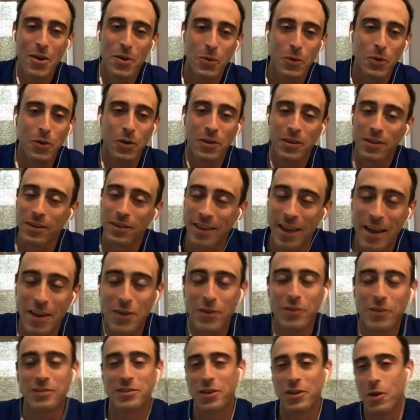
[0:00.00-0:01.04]
Well, thank
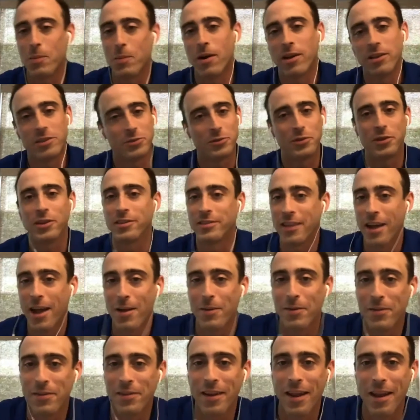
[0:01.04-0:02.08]
you so much for your
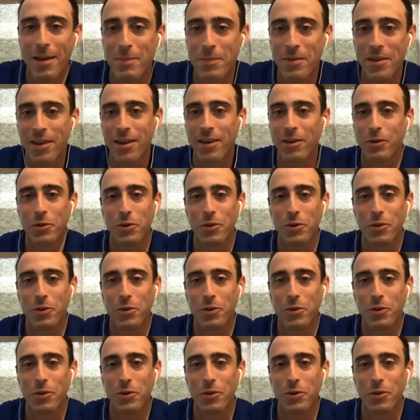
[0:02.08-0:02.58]
time today, Mia.